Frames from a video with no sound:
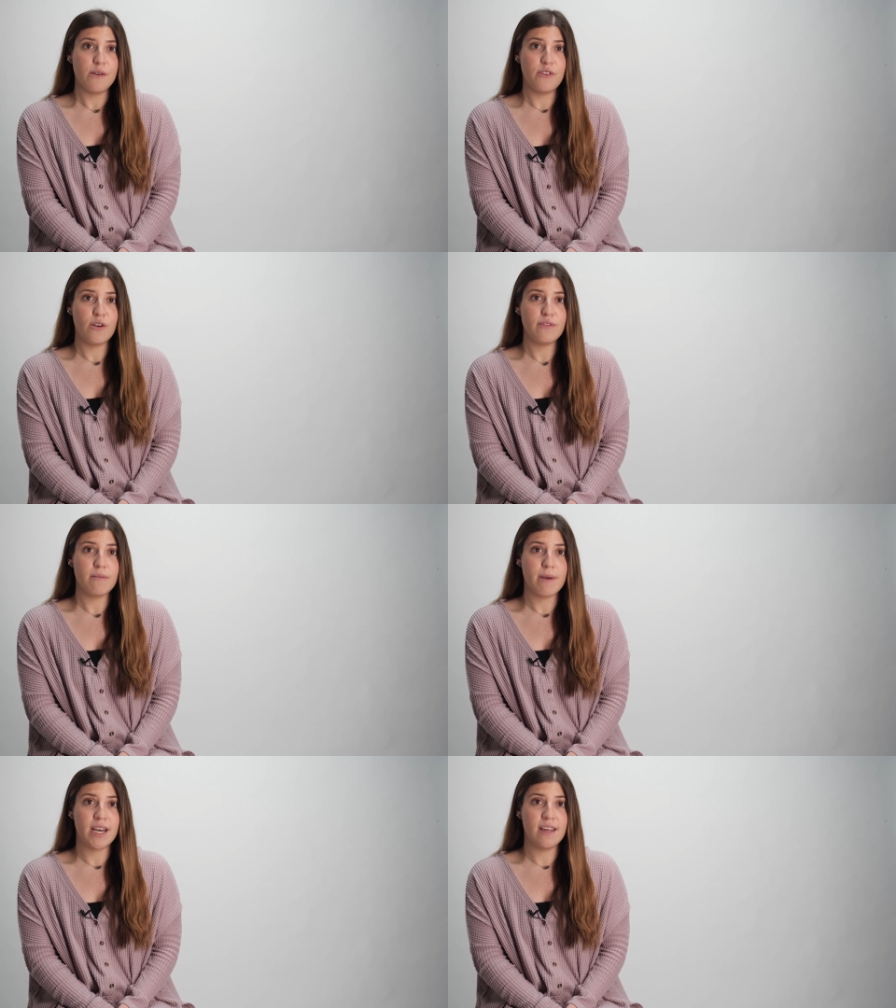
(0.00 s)
Few of
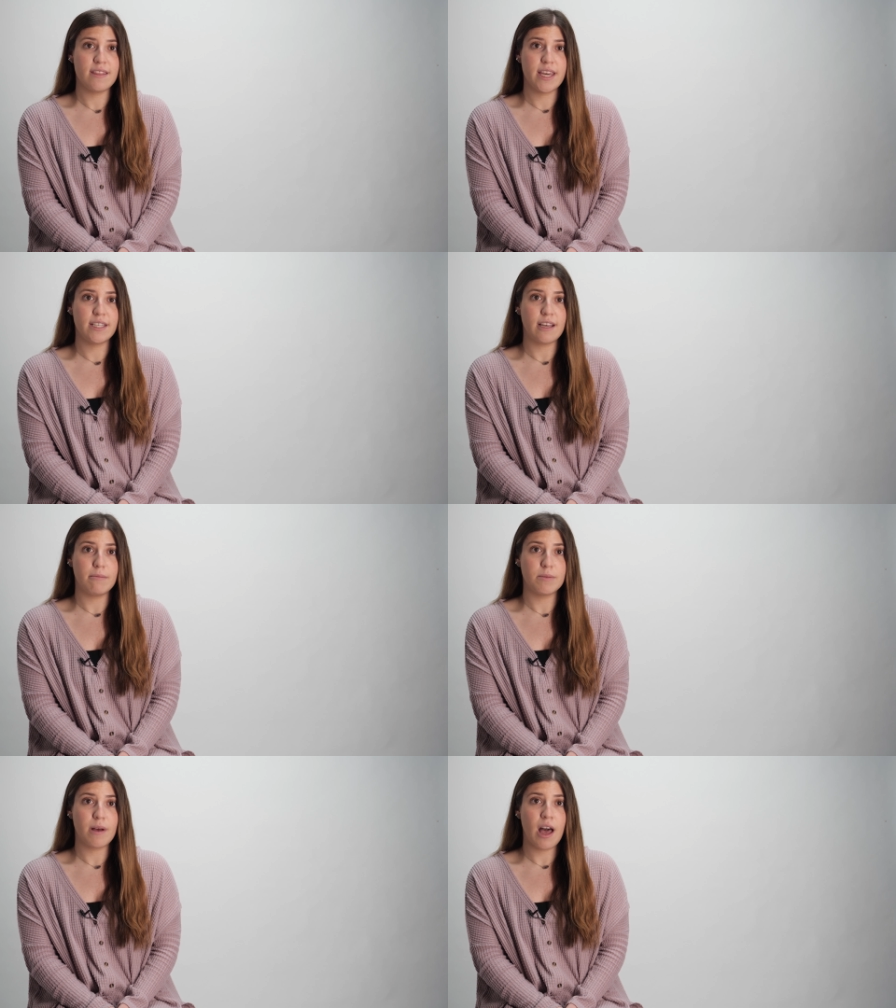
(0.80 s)
the many things
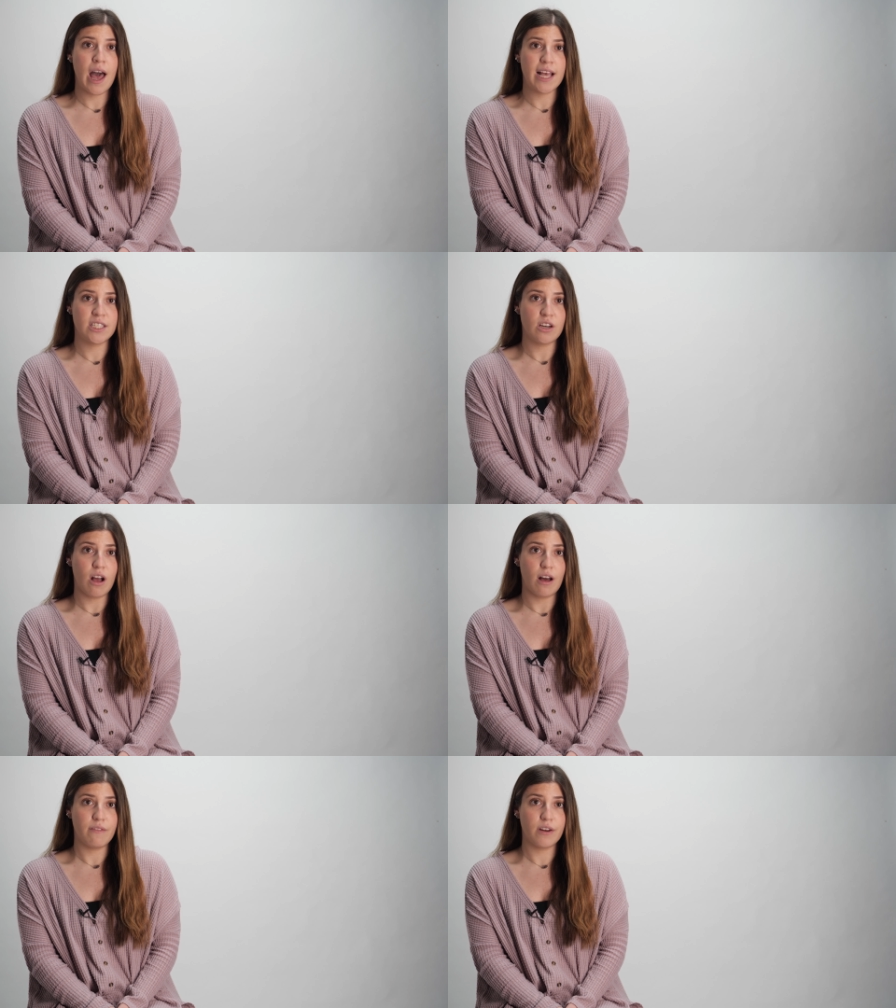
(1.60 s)
HubSpot has to
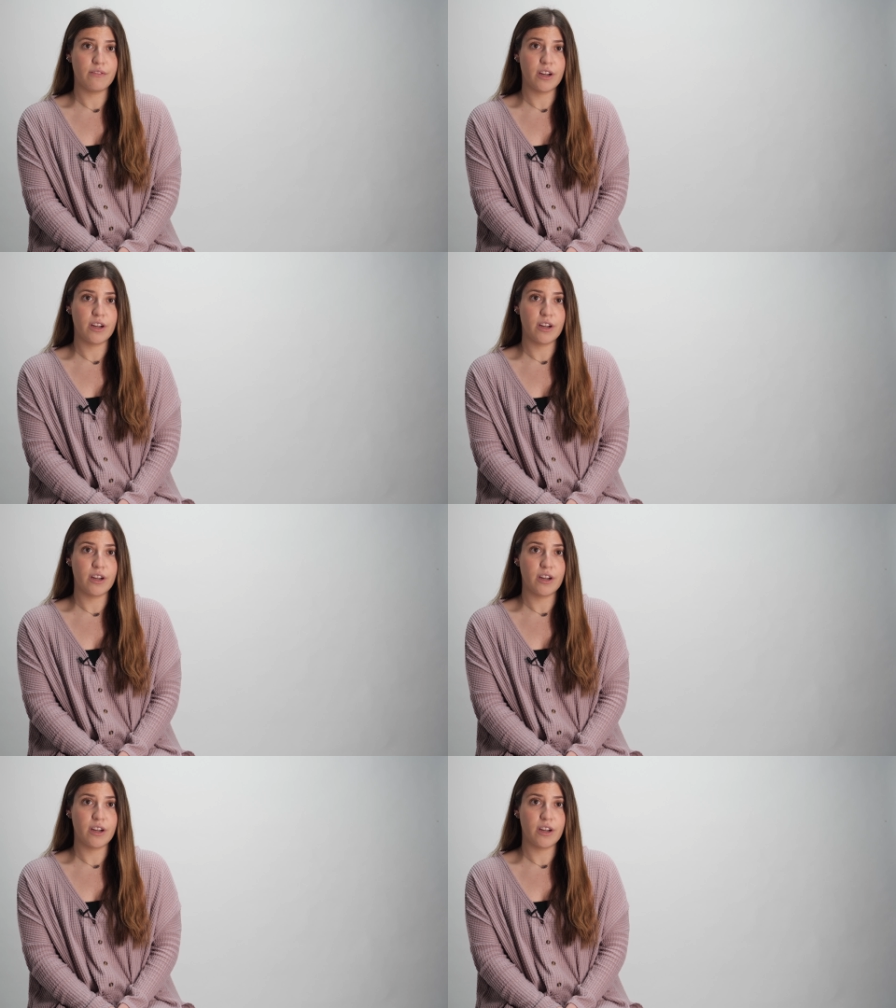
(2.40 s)
offer